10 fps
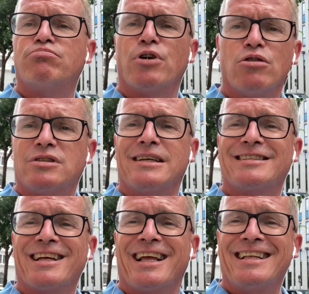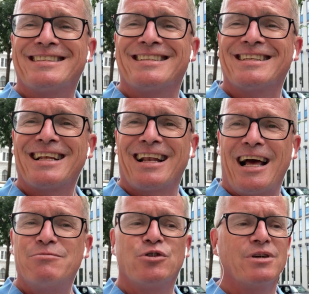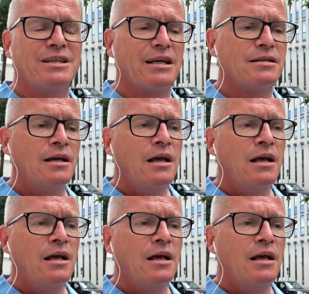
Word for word: protest against it and I'm doing that.